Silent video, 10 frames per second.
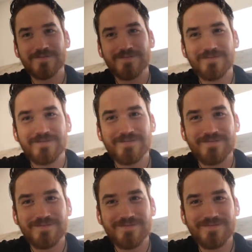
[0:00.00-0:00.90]

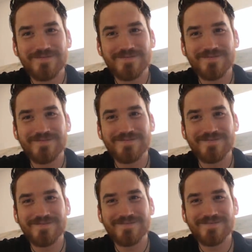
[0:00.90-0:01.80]

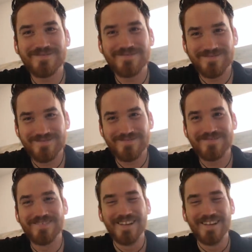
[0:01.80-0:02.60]
[no speech]